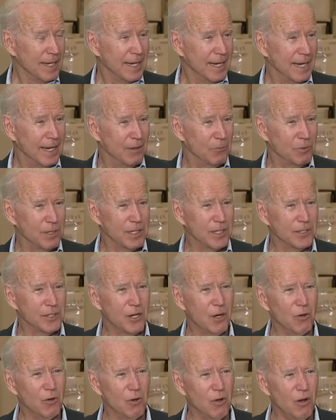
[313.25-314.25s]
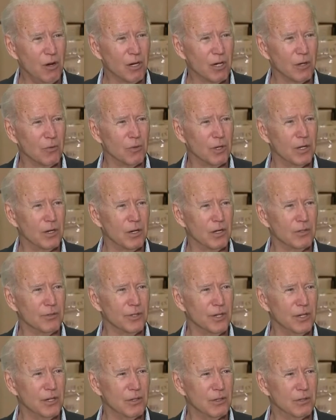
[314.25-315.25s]
And we can no longer, we all
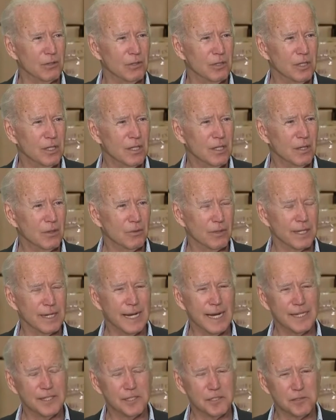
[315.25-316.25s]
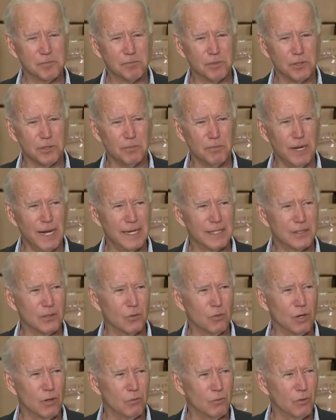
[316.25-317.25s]
know, we can't just build back
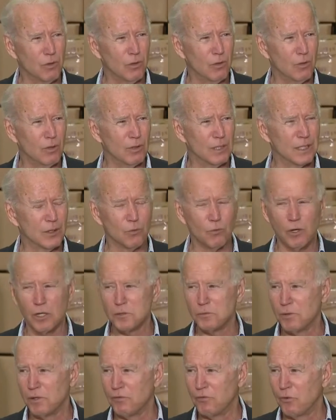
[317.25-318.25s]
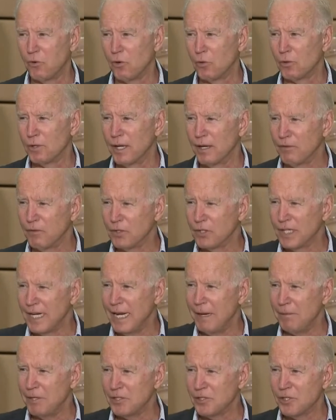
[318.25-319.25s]
to what it was before. Whatever
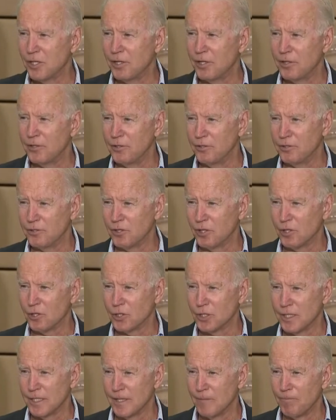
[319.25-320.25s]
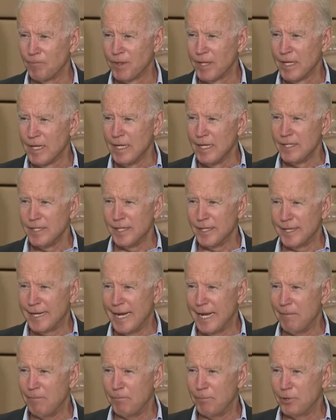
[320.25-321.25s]
damage done in New Jersey, you
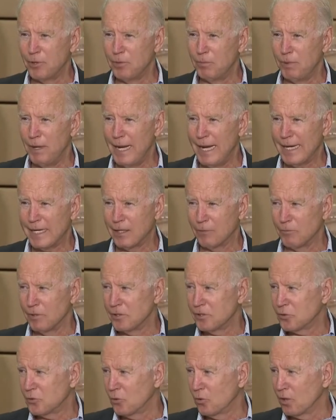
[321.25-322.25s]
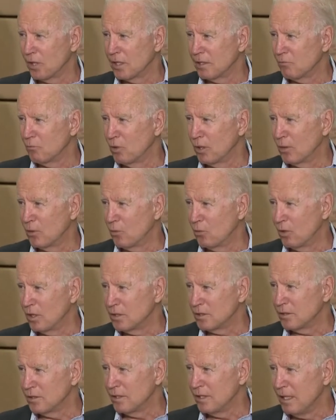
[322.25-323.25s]
can't build back and restore what it
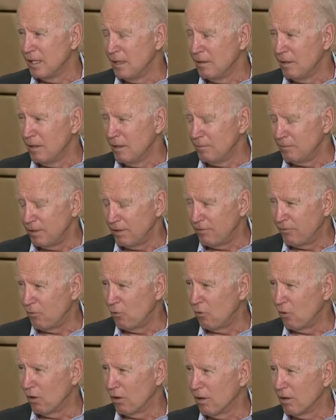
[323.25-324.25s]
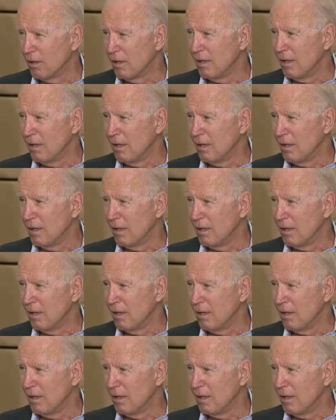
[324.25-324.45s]
was before.